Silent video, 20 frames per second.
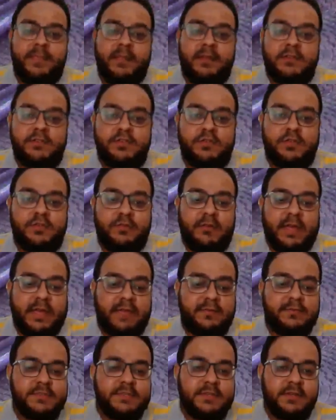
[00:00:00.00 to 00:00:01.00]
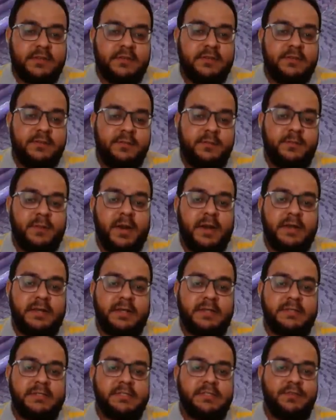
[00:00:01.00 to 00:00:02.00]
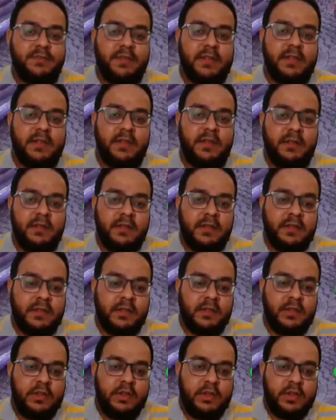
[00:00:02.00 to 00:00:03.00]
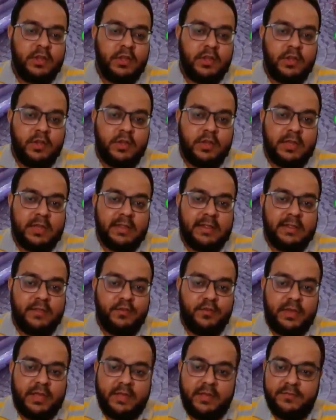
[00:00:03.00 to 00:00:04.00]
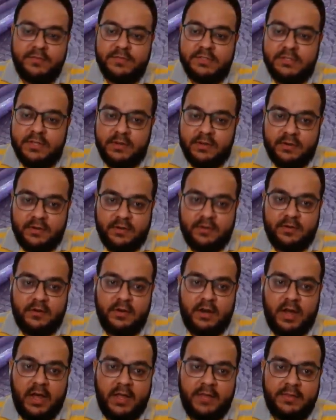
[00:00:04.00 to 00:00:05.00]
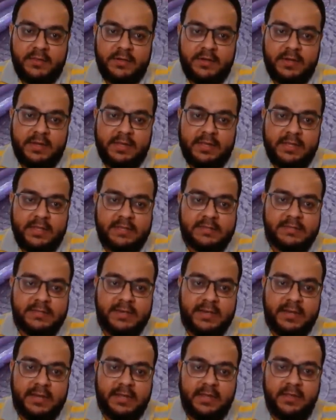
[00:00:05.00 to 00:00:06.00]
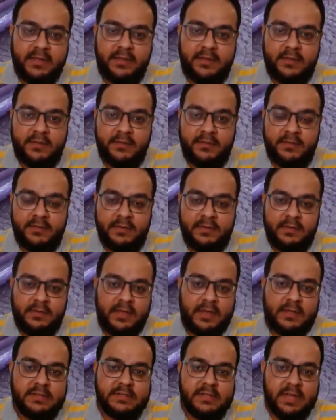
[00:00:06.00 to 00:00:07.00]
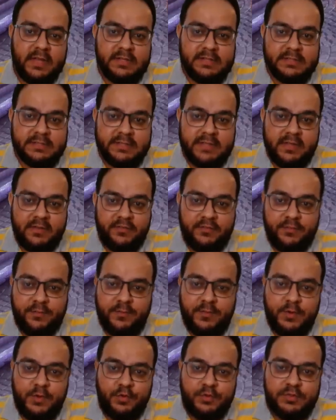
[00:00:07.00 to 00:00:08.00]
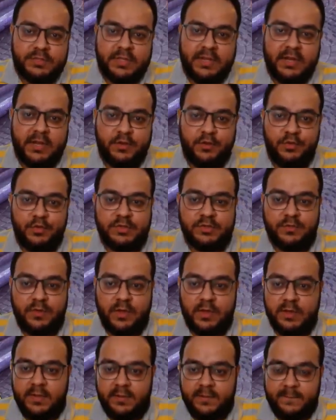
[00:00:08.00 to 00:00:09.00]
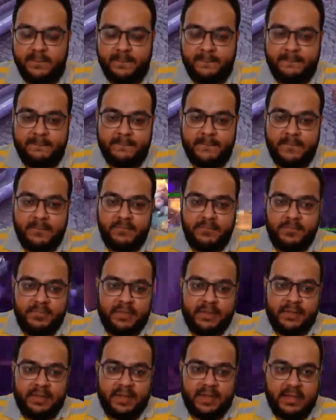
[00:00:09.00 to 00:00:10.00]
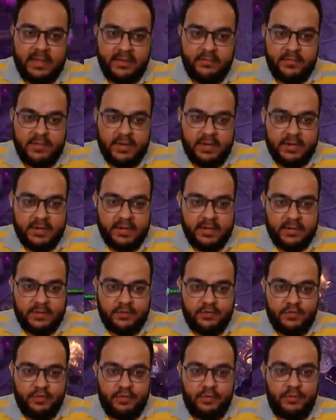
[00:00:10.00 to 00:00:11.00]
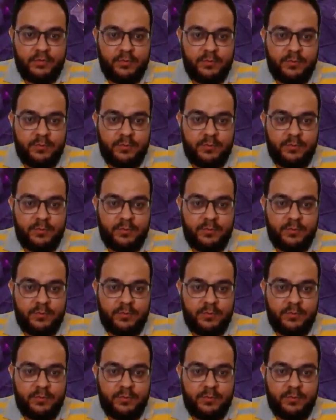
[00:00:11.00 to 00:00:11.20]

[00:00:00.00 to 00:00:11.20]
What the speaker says: So the waves, Marius will kill the waves rather easily. I'll save Newt's A2 as well. And we are getting through.